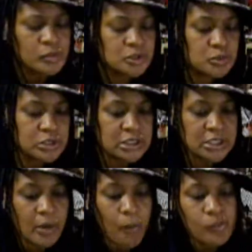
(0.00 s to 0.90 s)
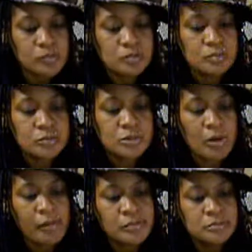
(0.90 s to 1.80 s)
which one is that?
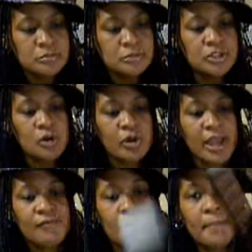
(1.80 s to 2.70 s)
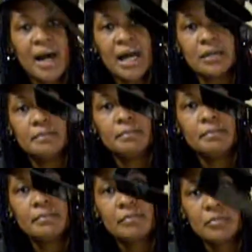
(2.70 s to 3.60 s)
Don't have a bottom,
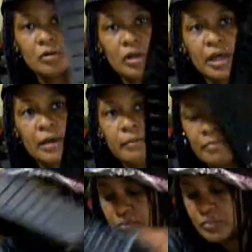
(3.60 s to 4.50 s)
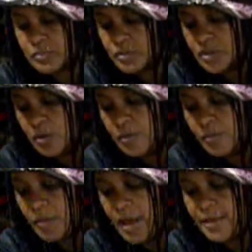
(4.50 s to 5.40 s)
okay? So
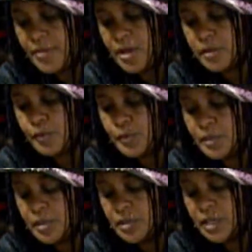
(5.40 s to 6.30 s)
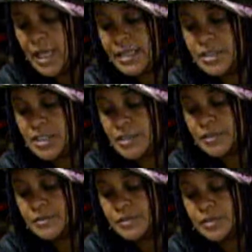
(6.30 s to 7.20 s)
I thought it would be a good
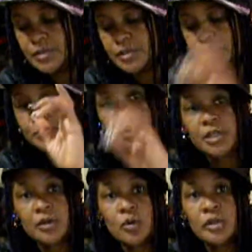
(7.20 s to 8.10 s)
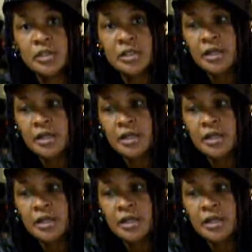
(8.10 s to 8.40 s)
idea to put it on the